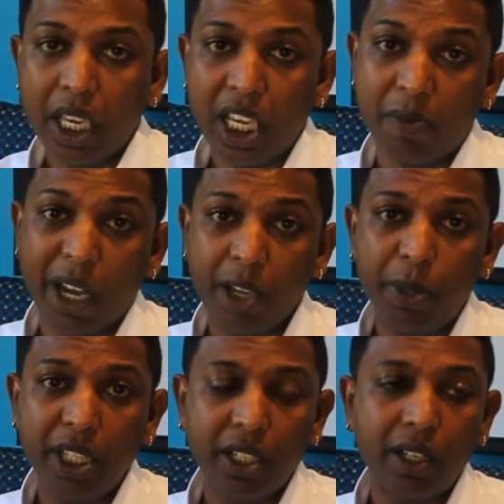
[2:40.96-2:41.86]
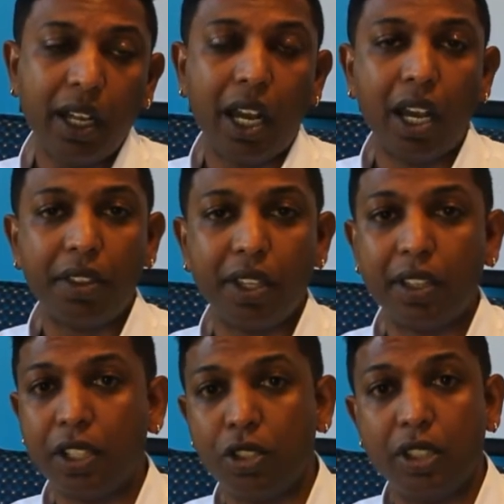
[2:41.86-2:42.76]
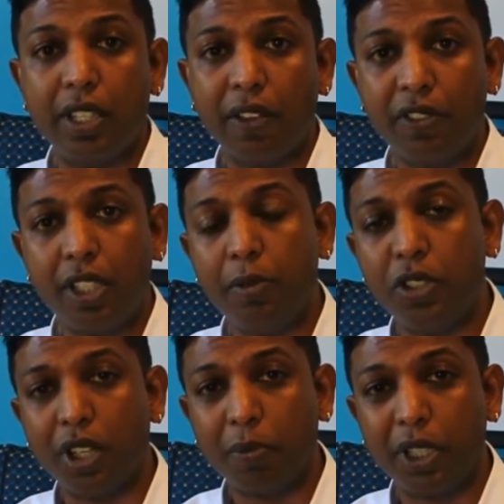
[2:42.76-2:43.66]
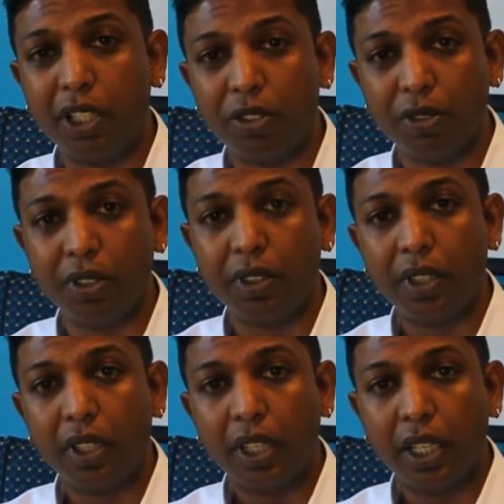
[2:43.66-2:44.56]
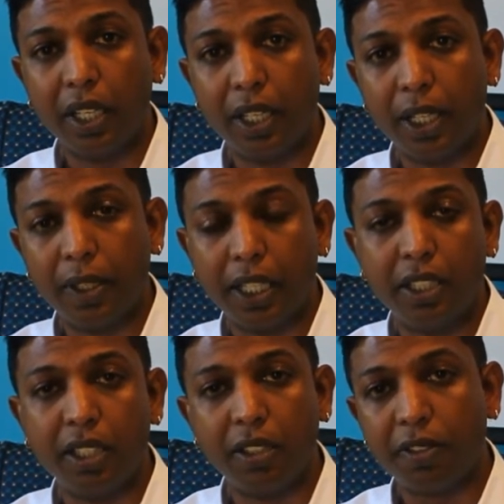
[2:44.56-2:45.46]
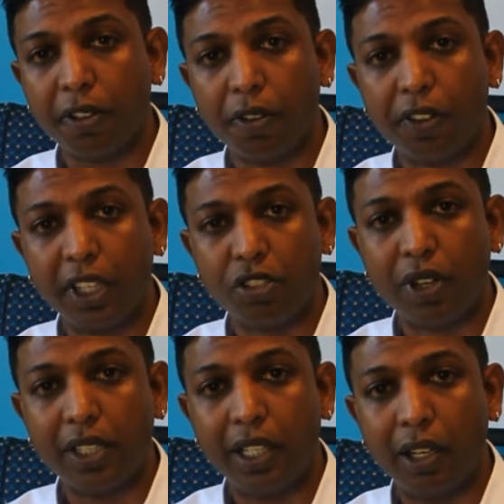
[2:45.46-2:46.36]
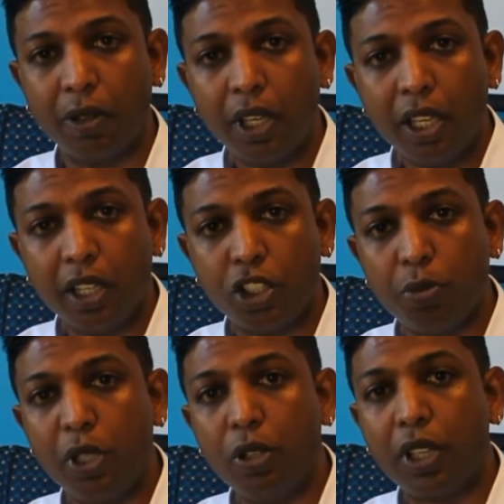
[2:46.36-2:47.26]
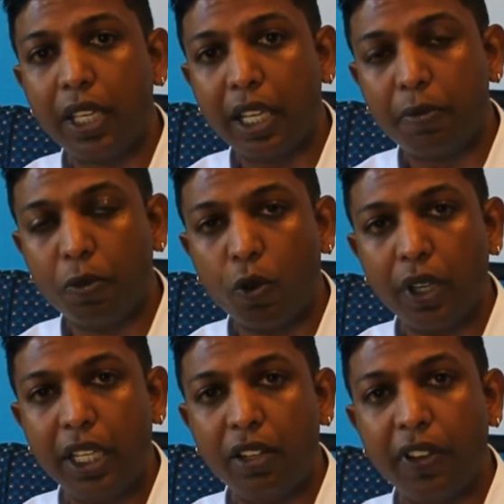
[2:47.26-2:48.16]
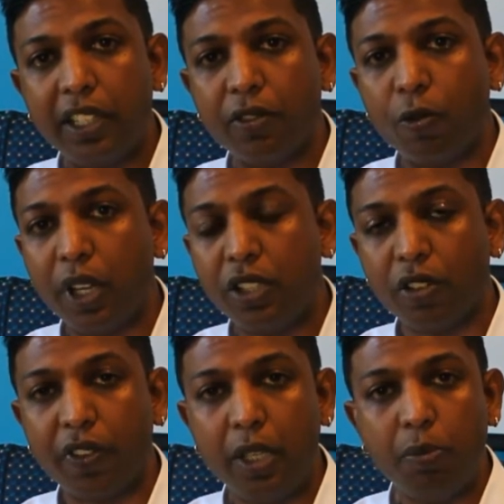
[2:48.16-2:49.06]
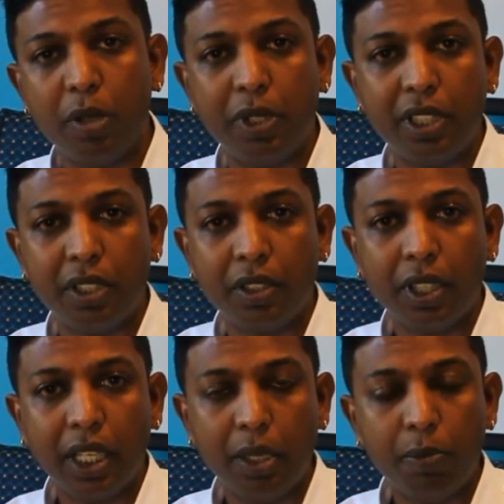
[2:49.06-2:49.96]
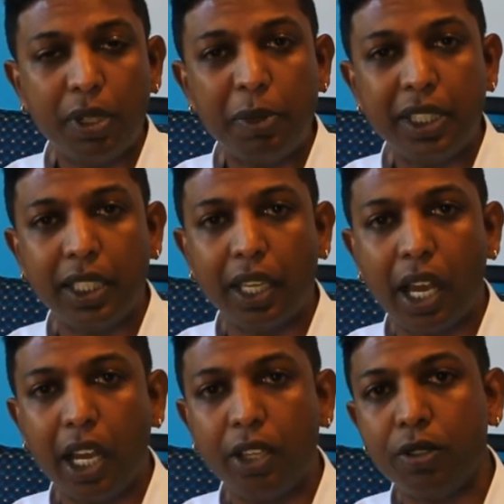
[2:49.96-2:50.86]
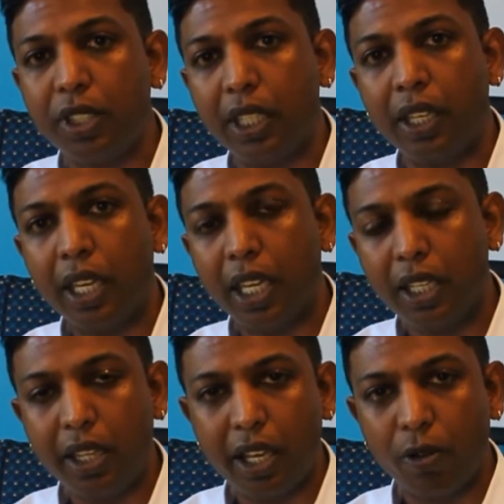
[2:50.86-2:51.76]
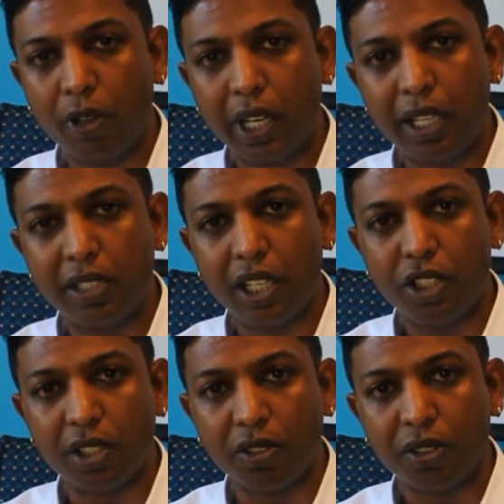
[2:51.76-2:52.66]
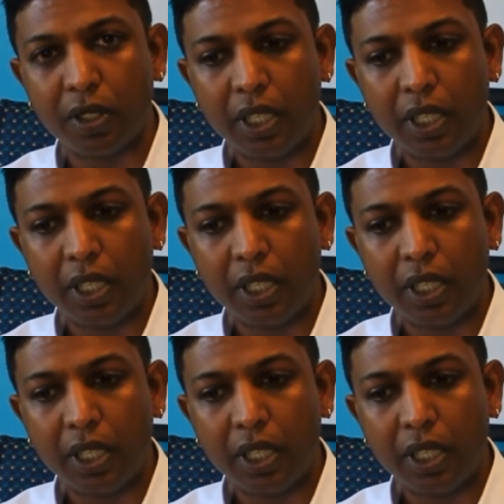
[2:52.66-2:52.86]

In my opinion, I think they should definitely be jumping into the Internet of Things right now. They should be looking at more innovative ways of implementing IoT in their organizations.